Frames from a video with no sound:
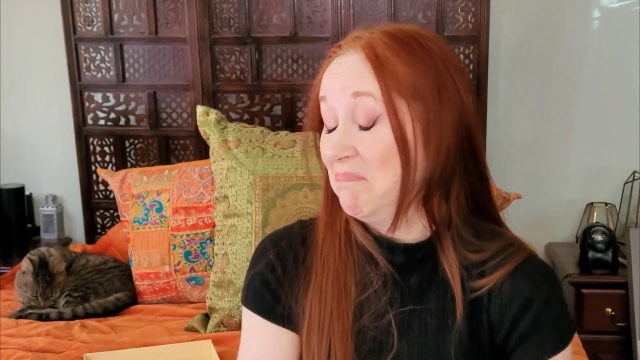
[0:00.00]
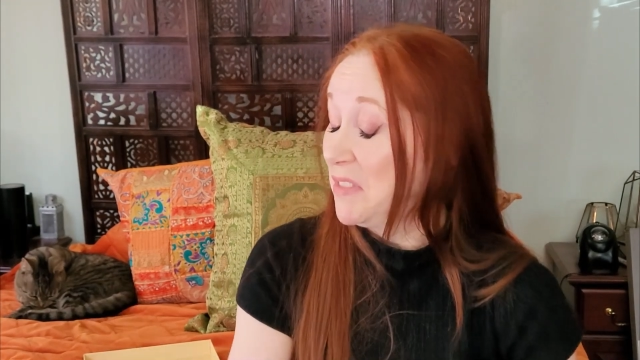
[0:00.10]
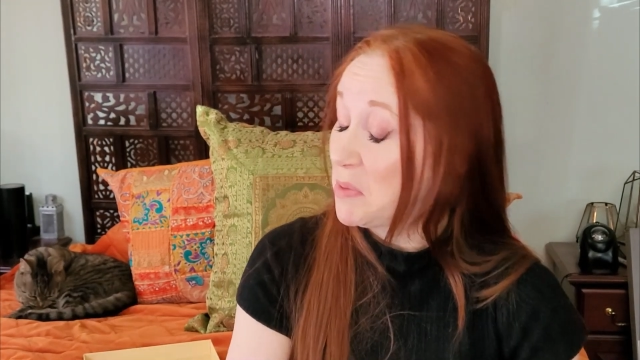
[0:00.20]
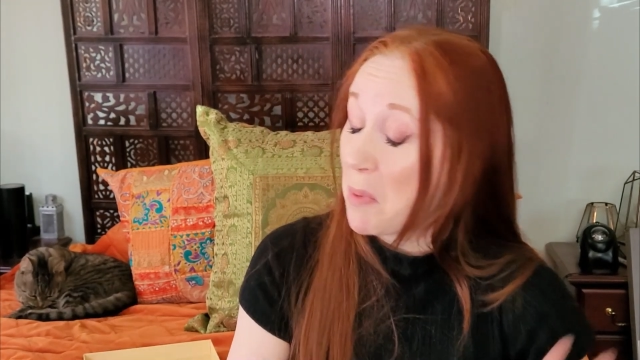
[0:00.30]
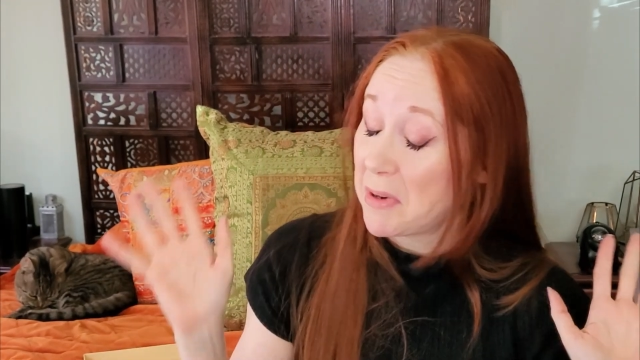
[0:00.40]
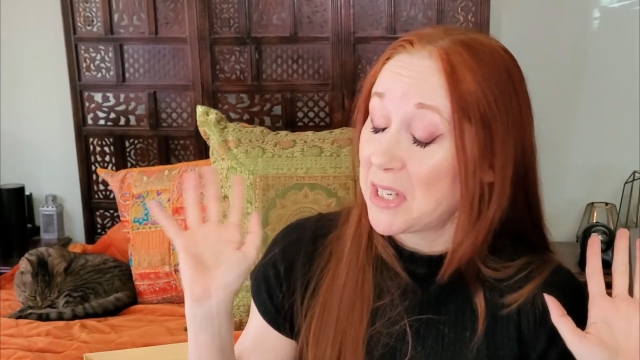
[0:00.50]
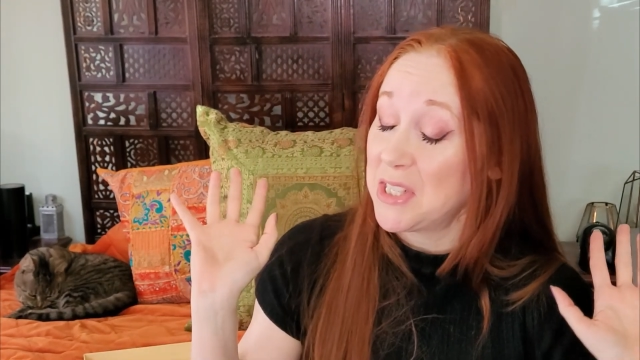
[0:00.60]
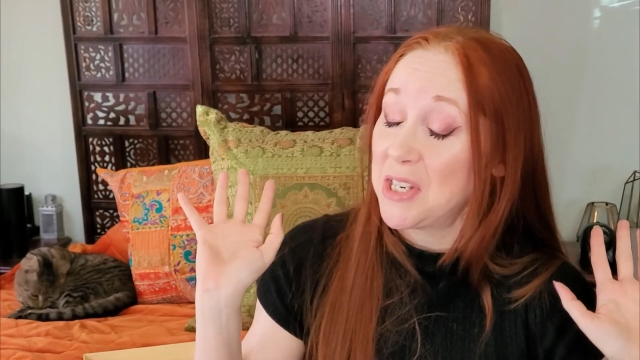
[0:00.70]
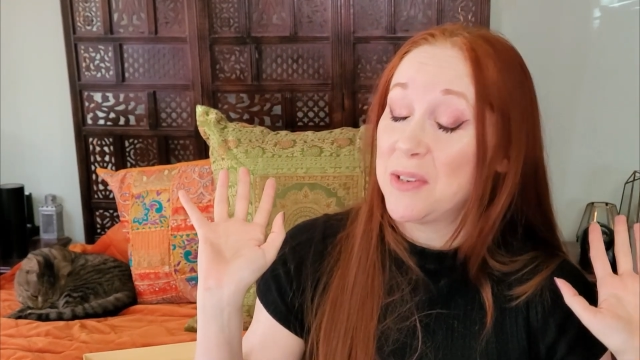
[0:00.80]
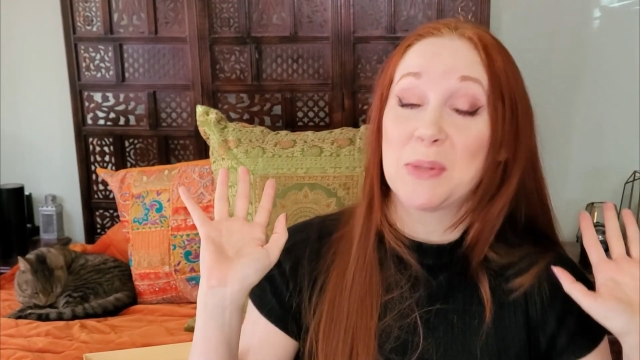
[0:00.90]
So what we're going
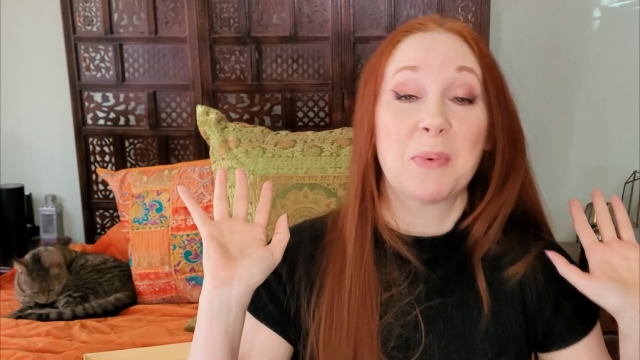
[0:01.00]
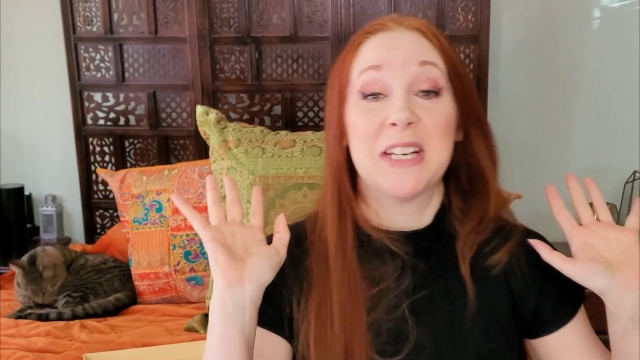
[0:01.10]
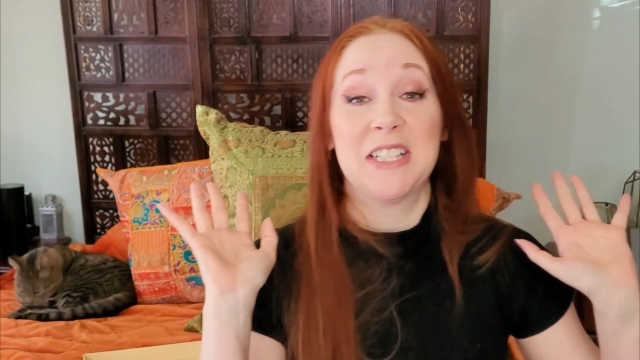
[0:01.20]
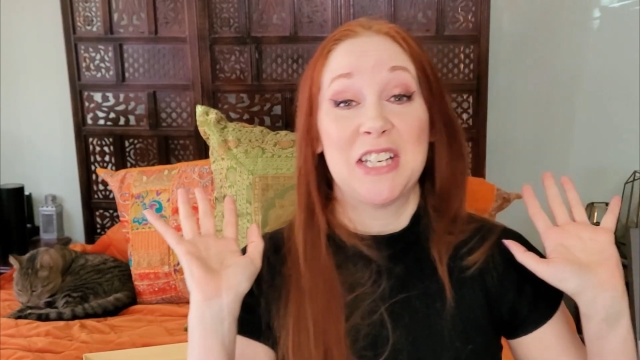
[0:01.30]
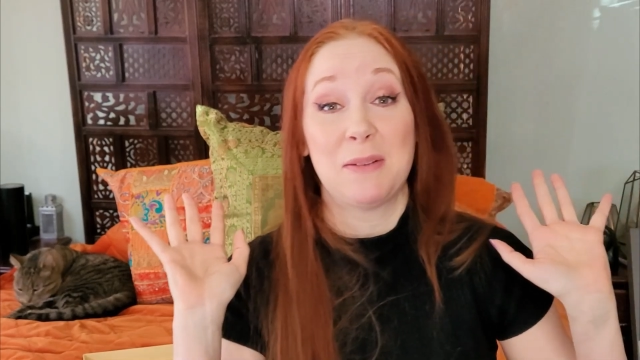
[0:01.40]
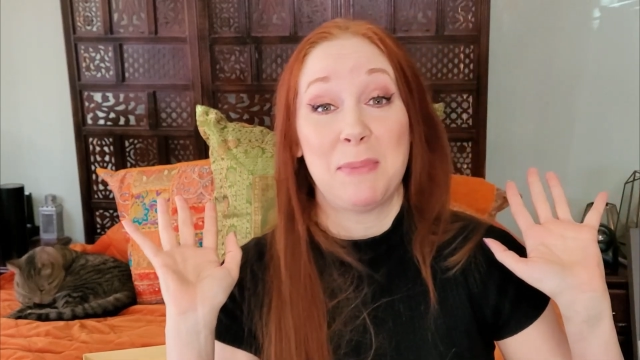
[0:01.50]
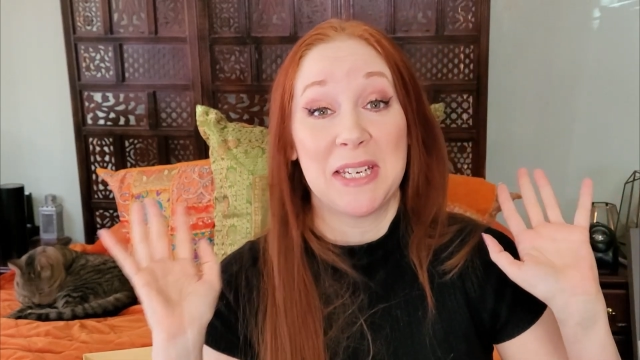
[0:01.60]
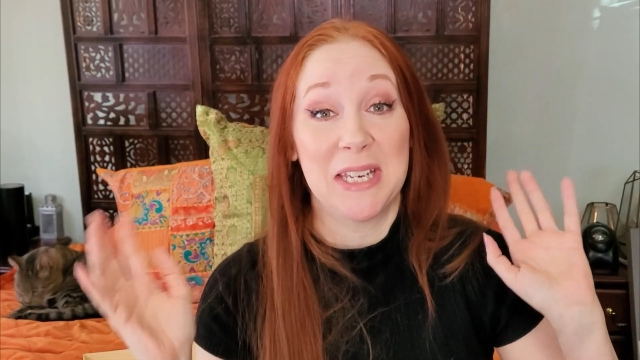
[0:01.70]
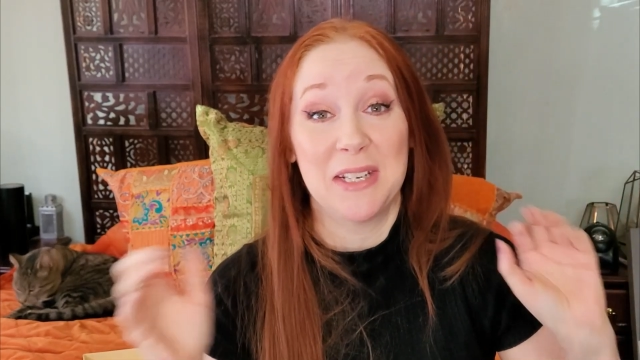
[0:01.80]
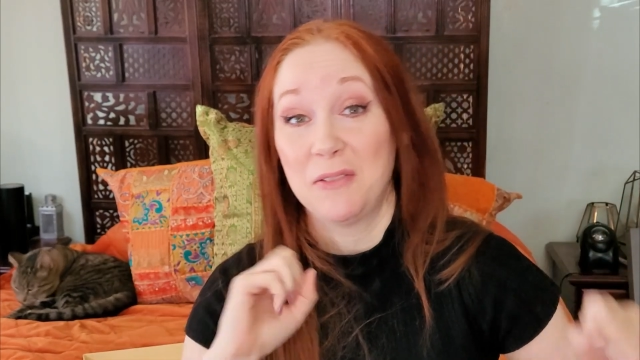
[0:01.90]
to do is we're going to check
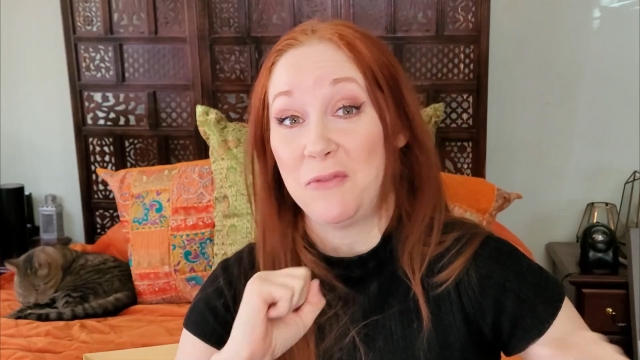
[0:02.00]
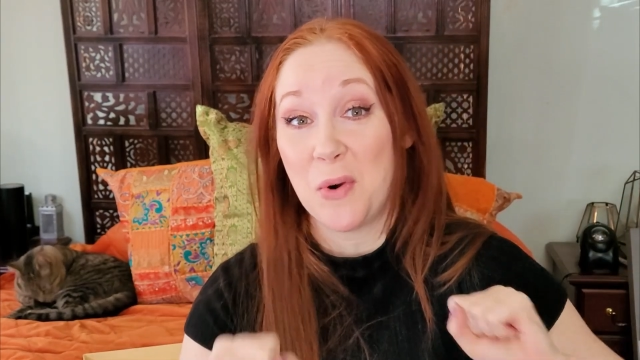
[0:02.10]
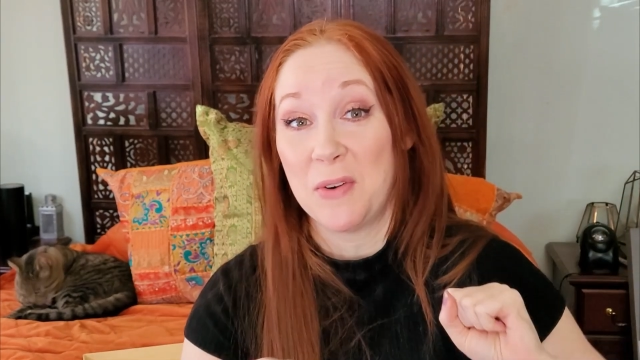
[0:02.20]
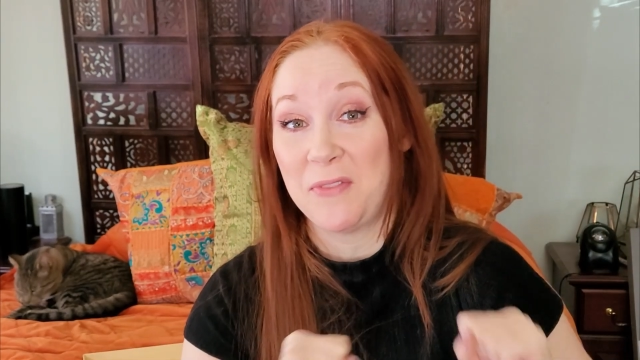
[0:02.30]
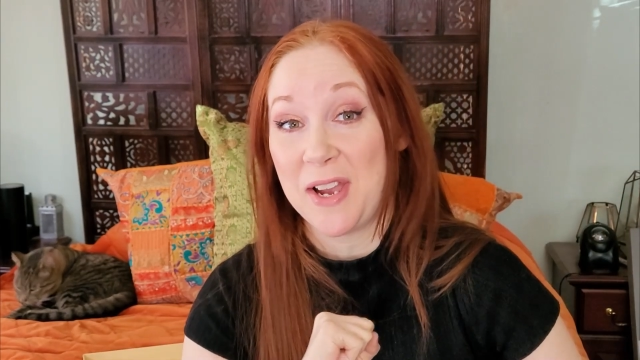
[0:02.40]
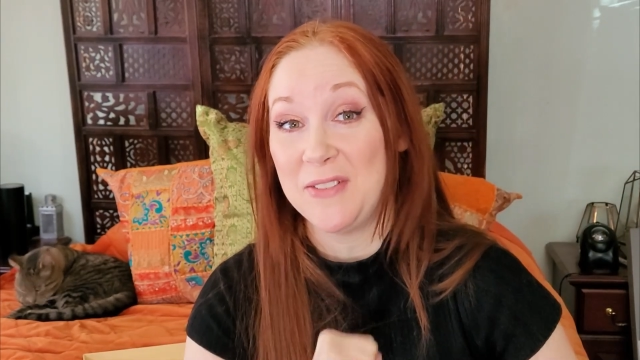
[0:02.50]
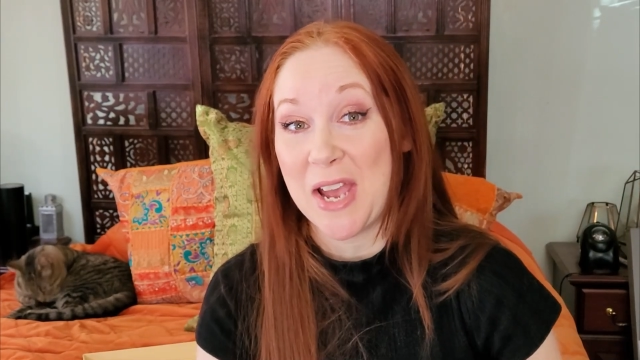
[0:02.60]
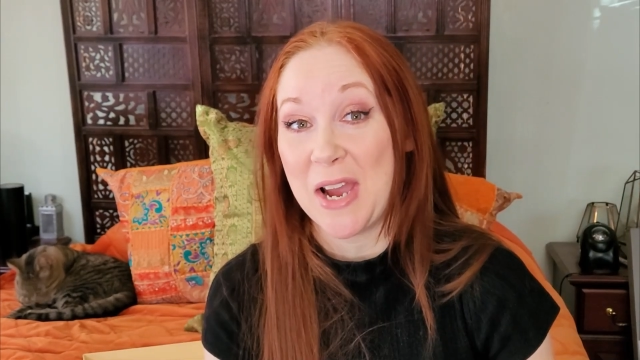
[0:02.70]
back in 4 or 5